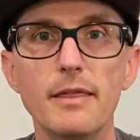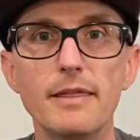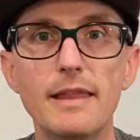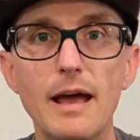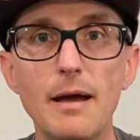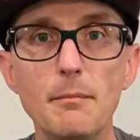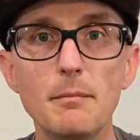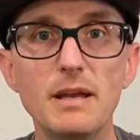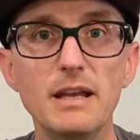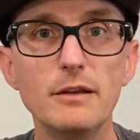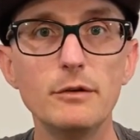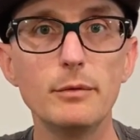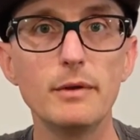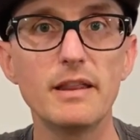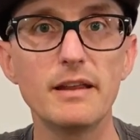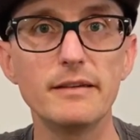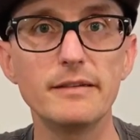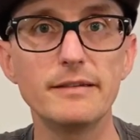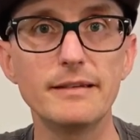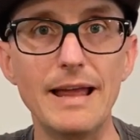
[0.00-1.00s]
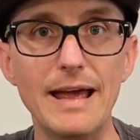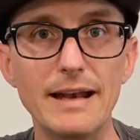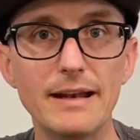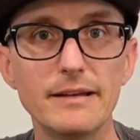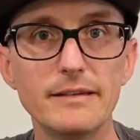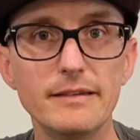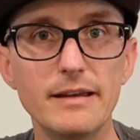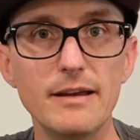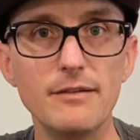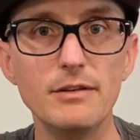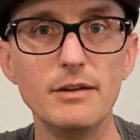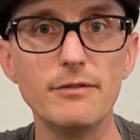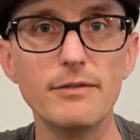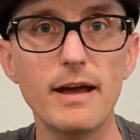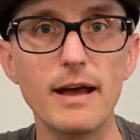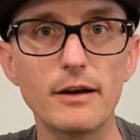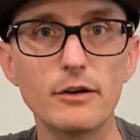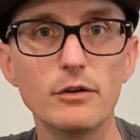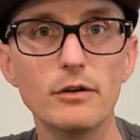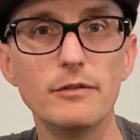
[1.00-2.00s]
That means with a static safety
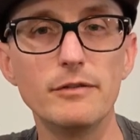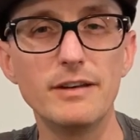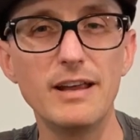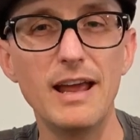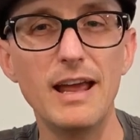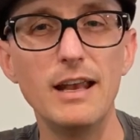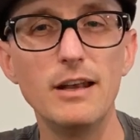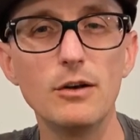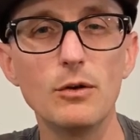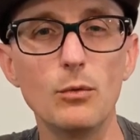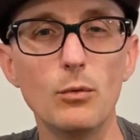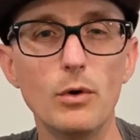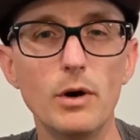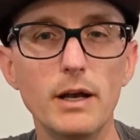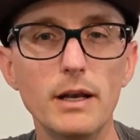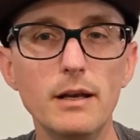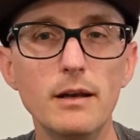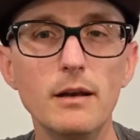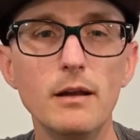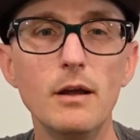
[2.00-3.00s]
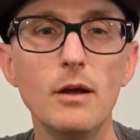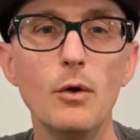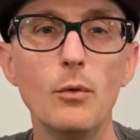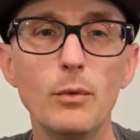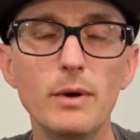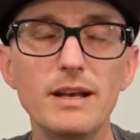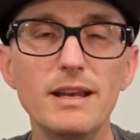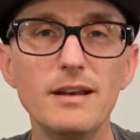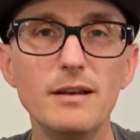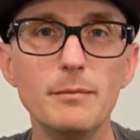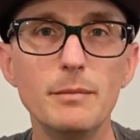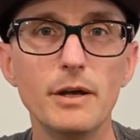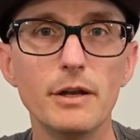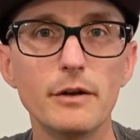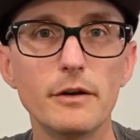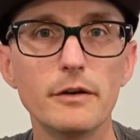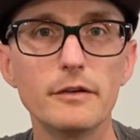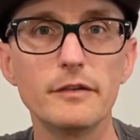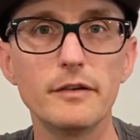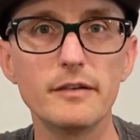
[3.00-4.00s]
factor of 10 to 1, we need to
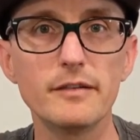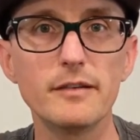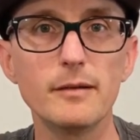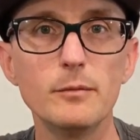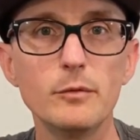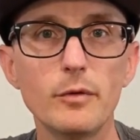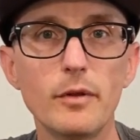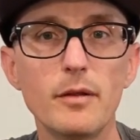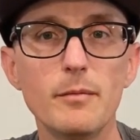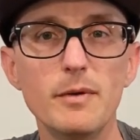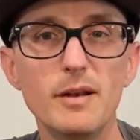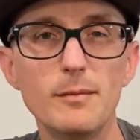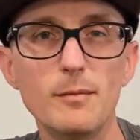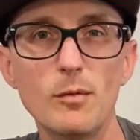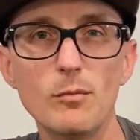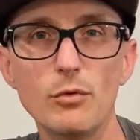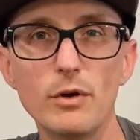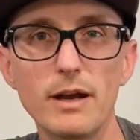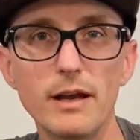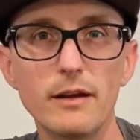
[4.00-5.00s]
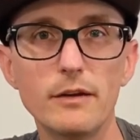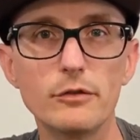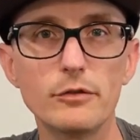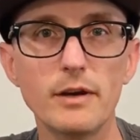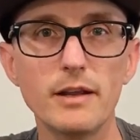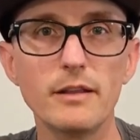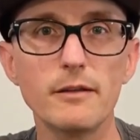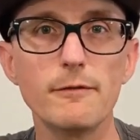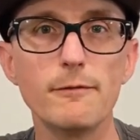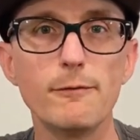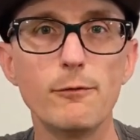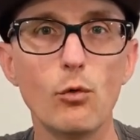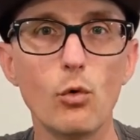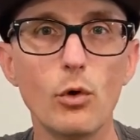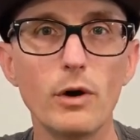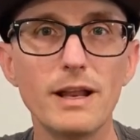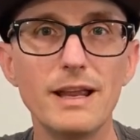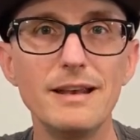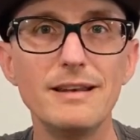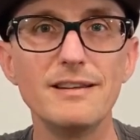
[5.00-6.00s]
build our systems with a minimum braking strength of
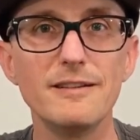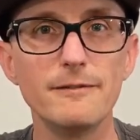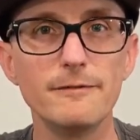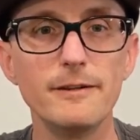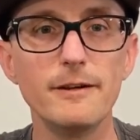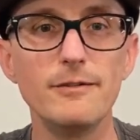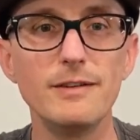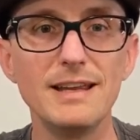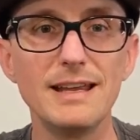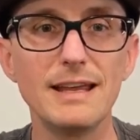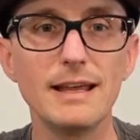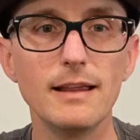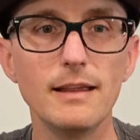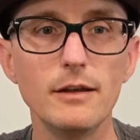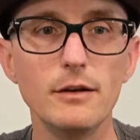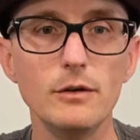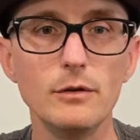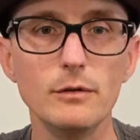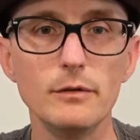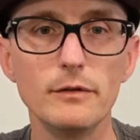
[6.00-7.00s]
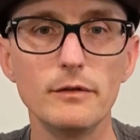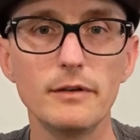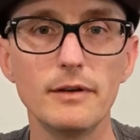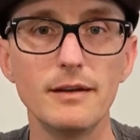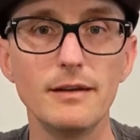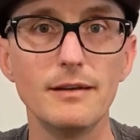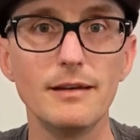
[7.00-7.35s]
40 to 50 kilonewtons.